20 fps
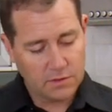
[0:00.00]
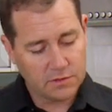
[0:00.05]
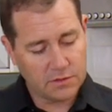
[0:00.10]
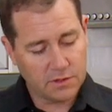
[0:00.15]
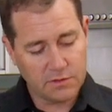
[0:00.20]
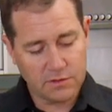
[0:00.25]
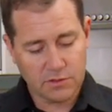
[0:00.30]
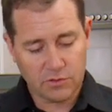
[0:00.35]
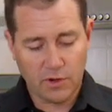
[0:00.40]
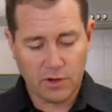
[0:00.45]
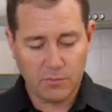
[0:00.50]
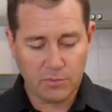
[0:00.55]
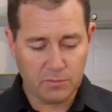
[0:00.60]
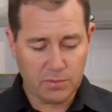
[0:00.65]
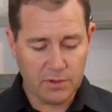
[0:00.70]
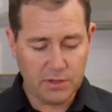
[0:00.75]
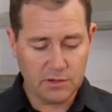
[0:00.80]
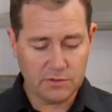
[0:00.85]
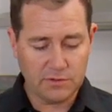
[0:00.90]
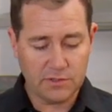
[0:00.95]
So the scraper
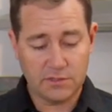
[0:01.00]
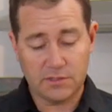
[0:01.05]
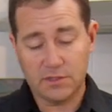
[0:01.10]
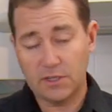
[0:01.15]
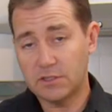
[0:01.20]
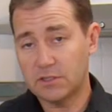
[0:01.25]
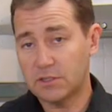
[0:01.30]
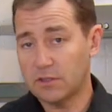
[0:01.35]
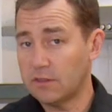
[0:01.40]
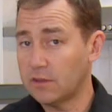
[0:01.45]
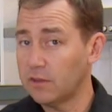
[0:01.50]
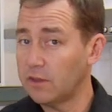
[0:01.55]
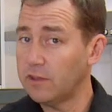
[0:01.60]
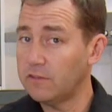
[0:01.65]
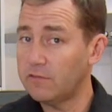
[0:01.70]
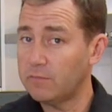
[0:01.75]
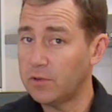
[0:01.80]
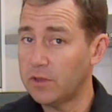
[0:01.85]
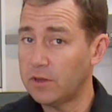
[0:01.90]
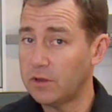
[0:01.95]
beater is essentially the
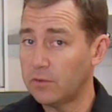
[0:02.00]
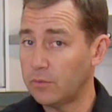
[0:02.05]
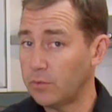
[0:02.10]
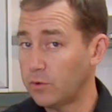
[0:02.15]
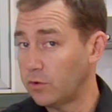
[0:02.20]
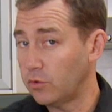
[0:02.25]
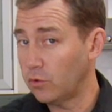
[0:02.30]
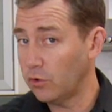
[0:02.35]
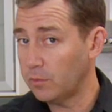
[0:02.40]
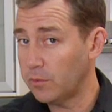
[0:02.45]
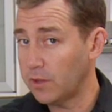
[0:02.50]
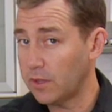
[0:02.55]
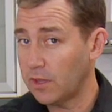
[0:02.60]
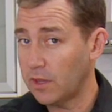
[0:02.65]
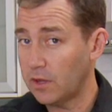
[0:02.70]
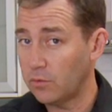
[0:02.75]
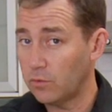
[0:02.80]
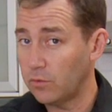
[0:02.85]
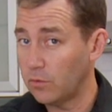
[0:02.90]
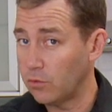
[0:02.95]
leaf beater that we'd normally
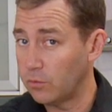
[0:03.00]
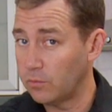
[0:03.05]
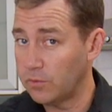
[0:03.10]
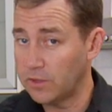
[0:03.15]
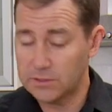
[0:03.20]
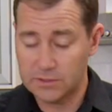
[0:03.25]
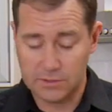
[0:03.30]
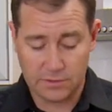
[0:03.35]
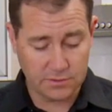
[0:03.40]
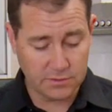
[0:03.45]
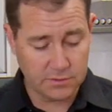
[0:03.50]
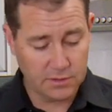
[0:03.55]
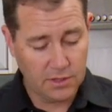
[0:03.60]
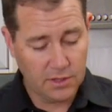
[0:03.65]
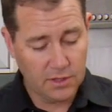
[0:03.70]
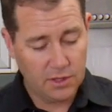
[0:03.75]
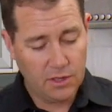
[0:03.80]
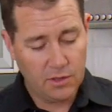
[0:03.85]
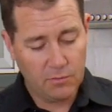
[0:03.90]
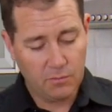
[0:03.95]
get with all mixers,
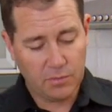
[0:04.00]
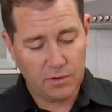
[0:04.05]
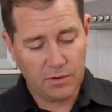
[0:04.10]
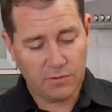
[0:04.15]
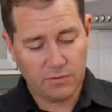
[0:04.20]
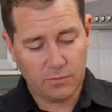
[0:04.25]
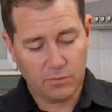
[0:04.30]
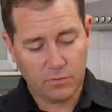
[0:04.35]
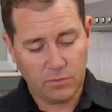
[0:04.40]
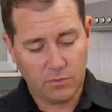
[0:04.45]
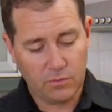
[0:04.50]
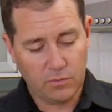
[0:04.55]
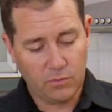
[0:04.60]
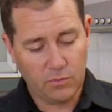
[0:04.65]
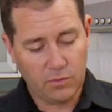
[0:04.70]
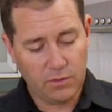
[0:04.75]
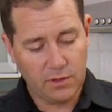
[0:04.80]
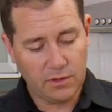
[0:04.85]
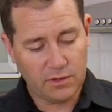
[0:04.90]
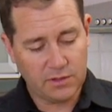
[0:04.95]
but it's
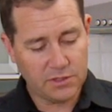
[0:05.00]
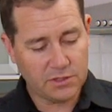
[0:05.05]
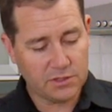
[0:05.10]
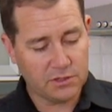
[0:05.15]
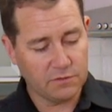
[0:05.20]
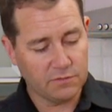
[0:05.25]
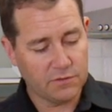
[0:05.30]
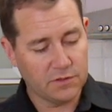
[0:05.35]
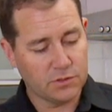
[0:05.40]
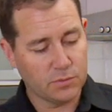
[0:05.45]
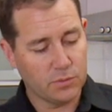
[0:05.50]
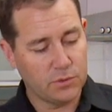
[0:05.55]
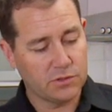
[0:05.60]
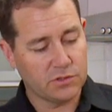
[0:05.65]
with the addition of this